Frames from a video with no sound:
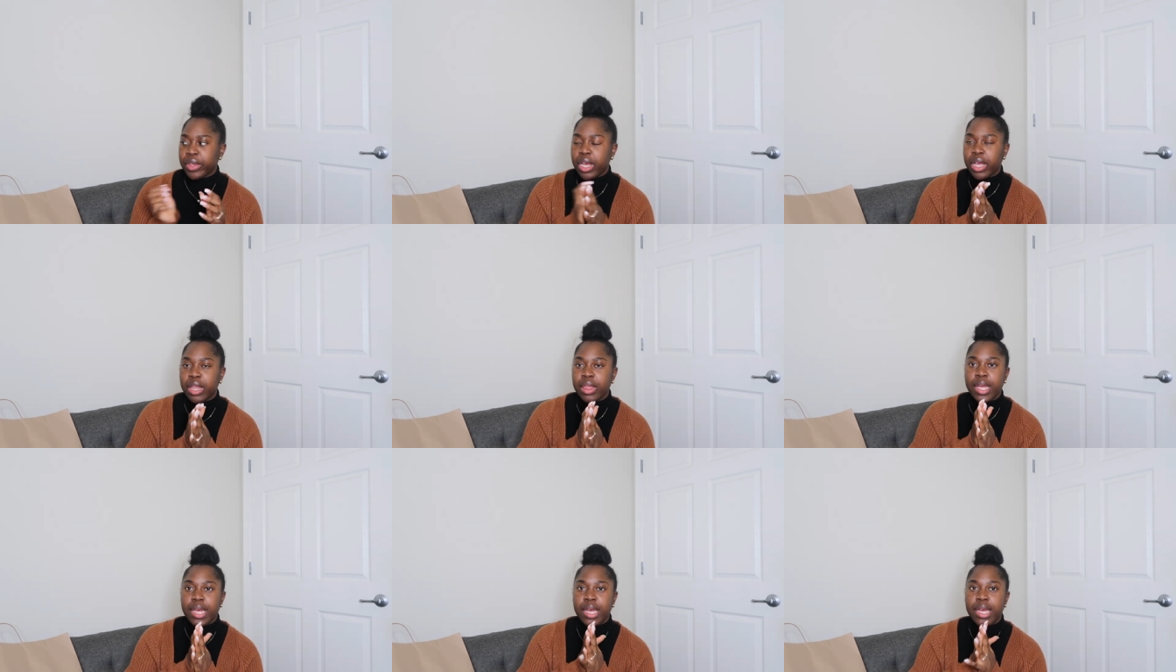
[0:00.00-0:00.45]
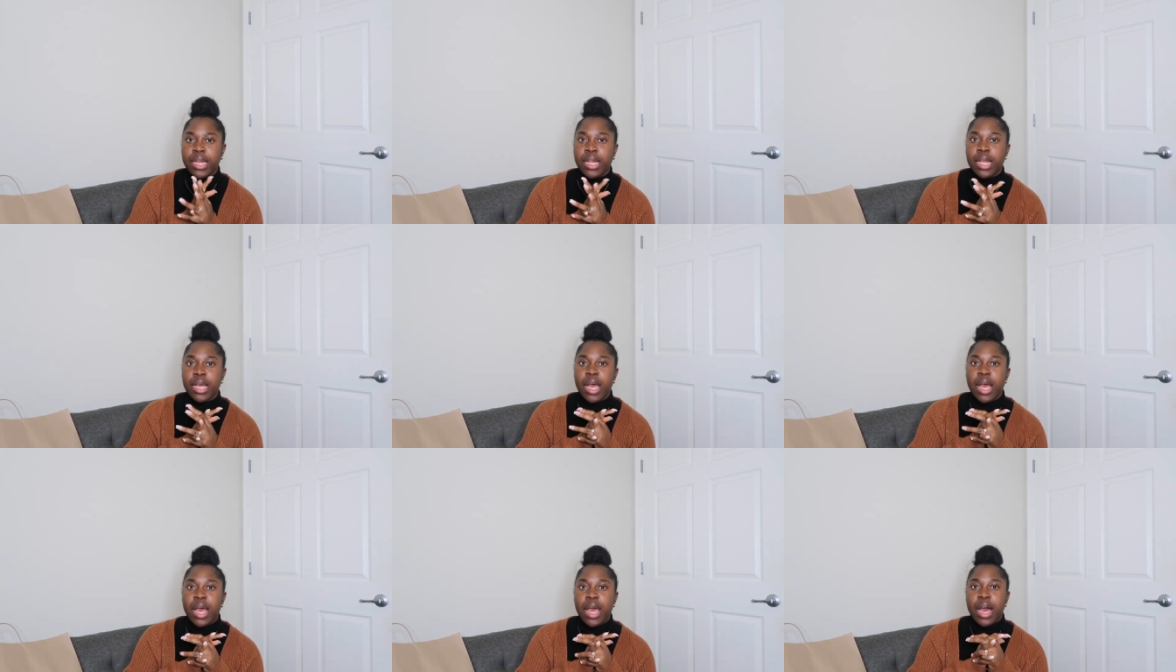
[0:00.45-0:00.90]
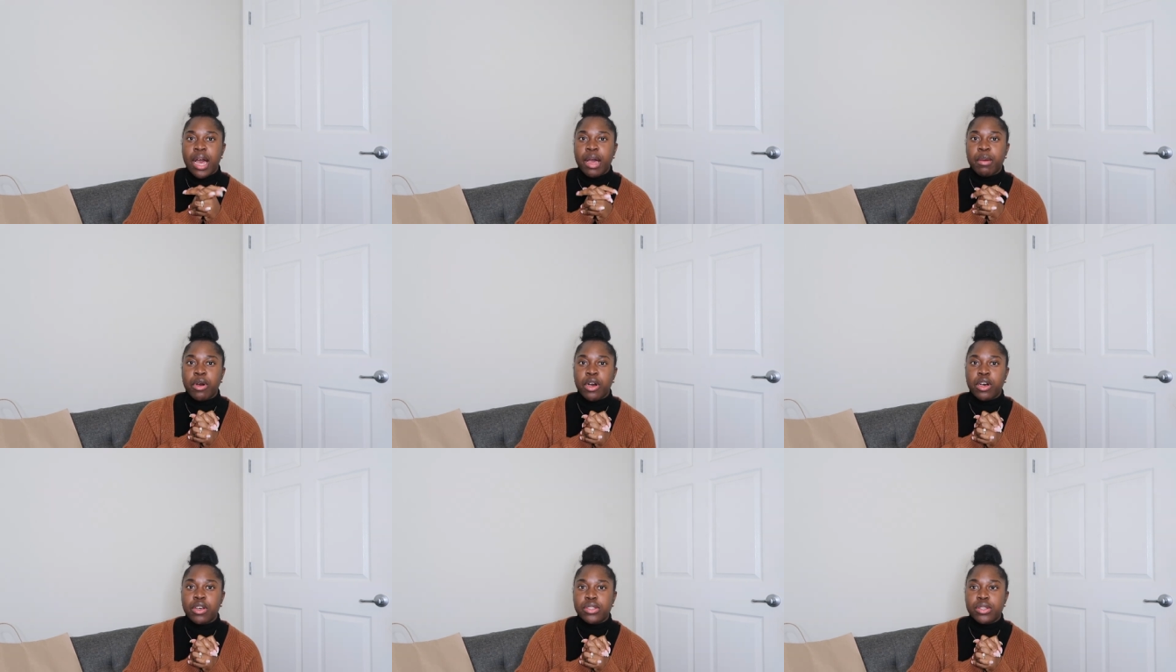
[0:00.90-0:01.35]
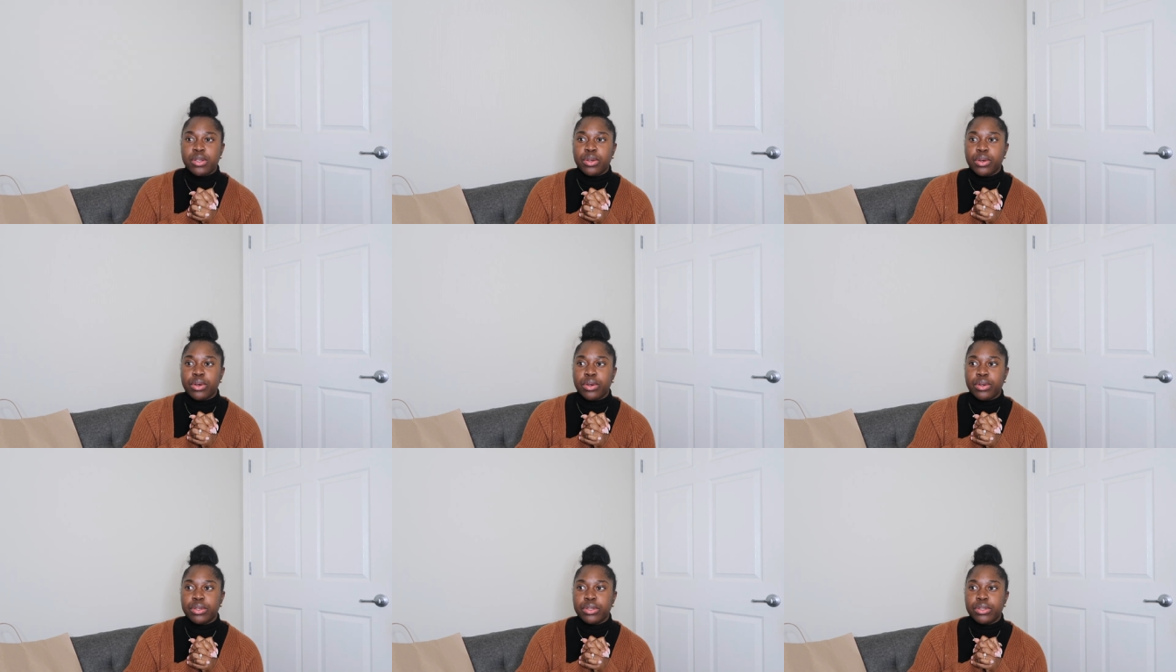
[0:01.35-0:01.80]
and then I'm
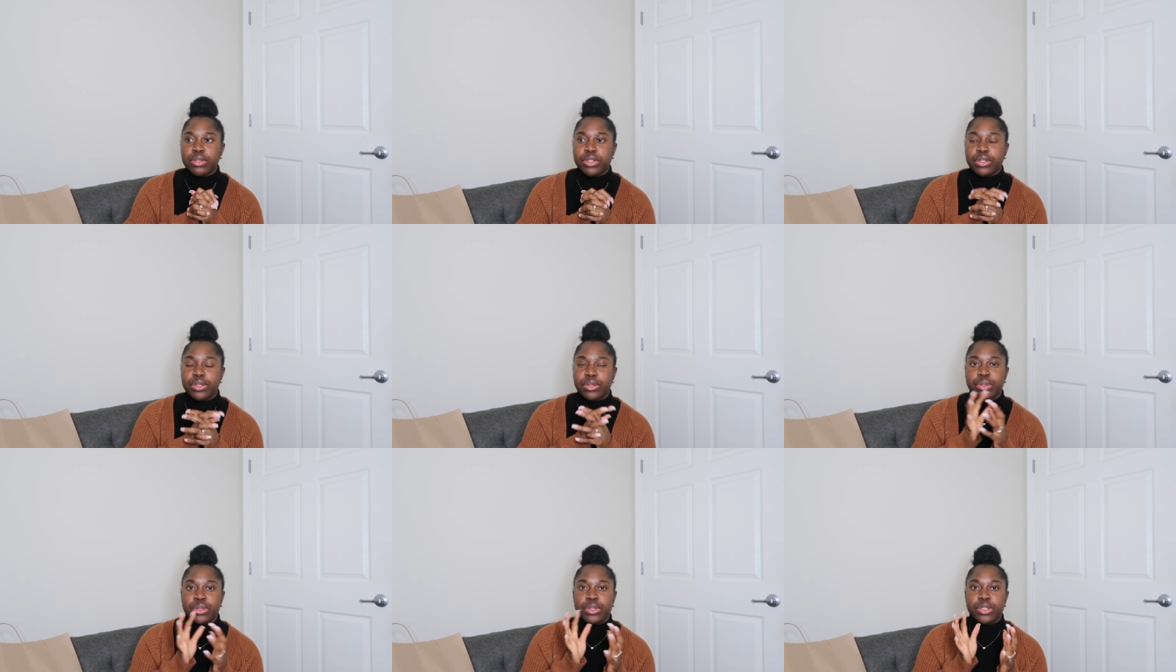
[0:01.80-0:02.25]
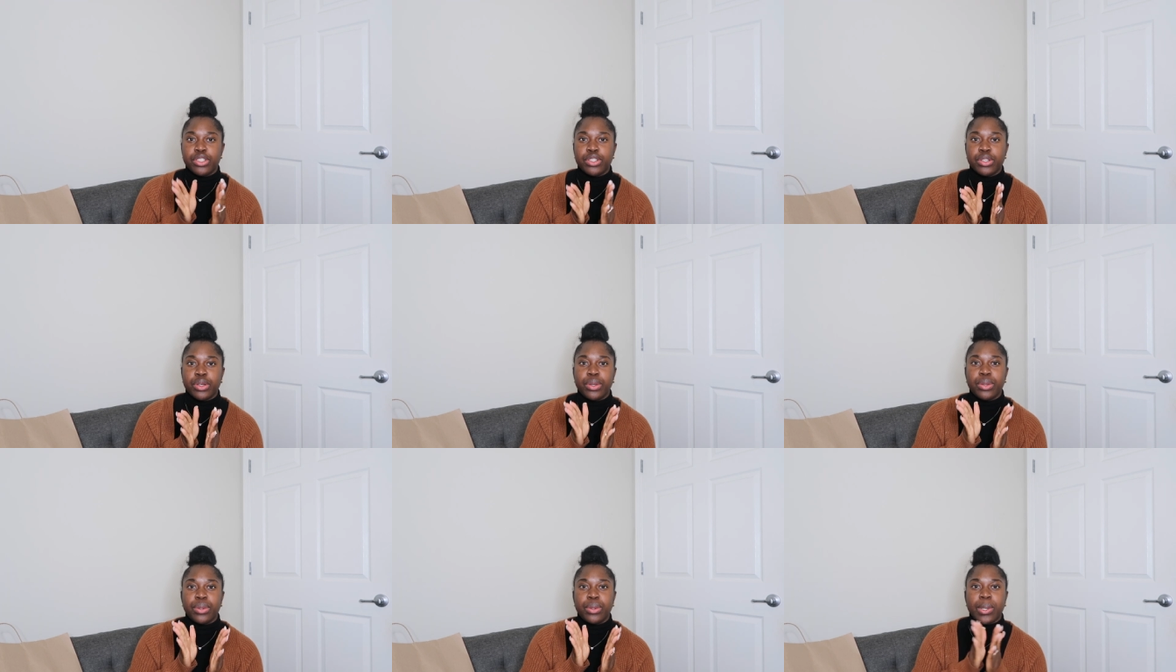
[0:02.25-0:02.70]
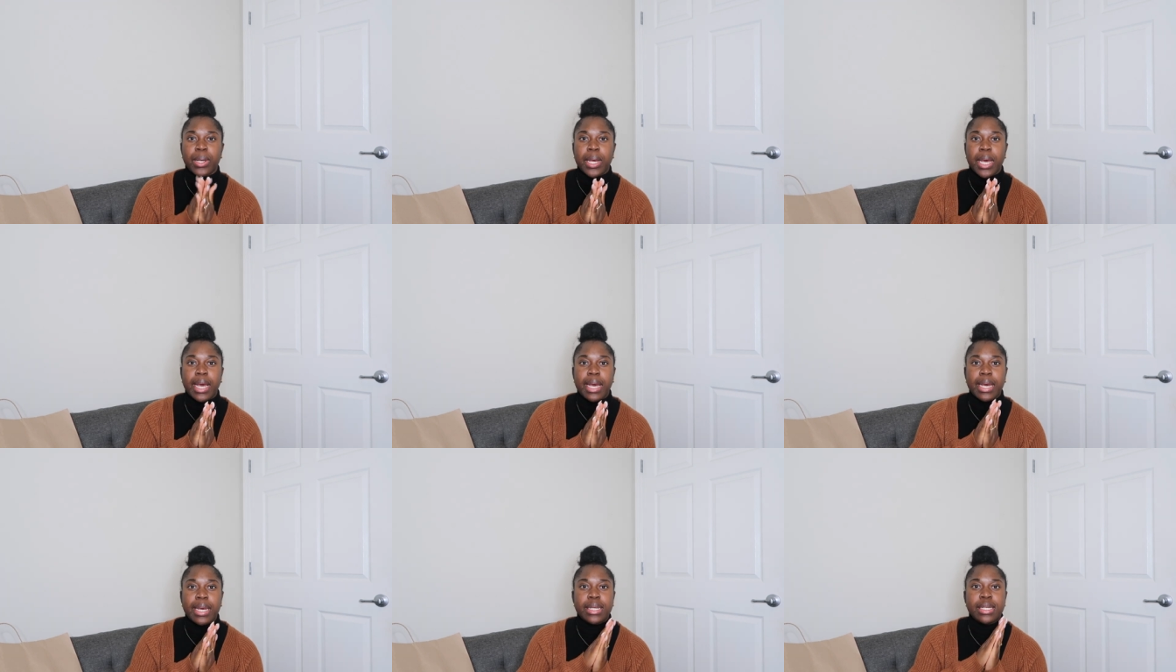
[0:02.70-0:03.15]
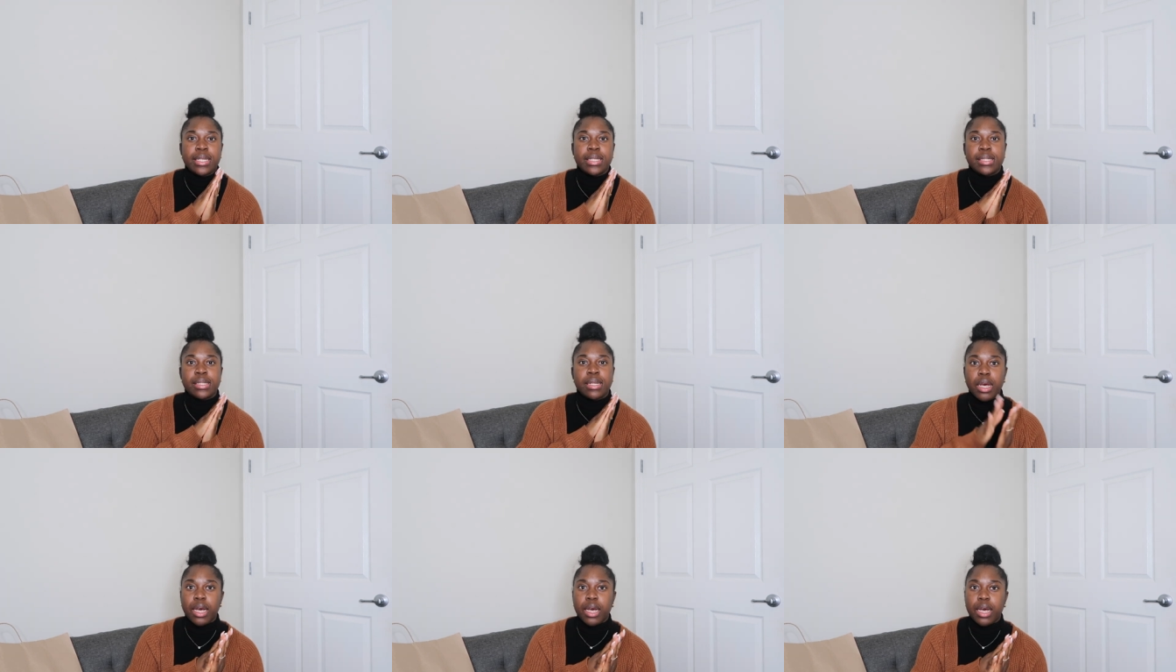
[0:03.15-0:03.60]
also going to show you
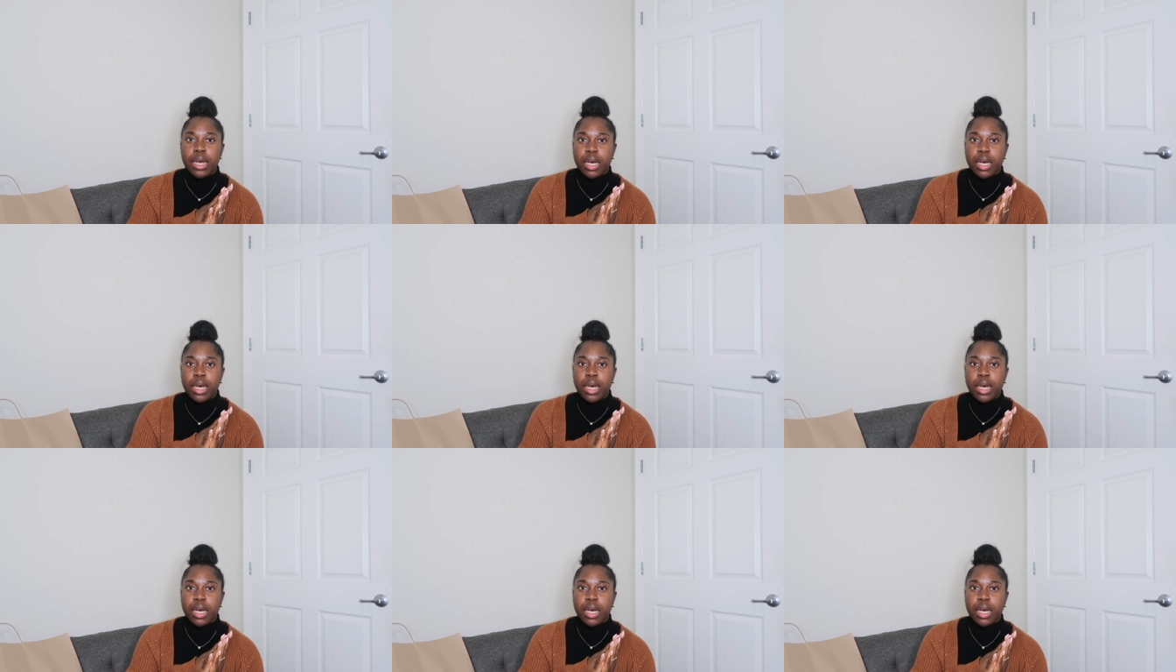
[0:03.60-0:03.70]
guys,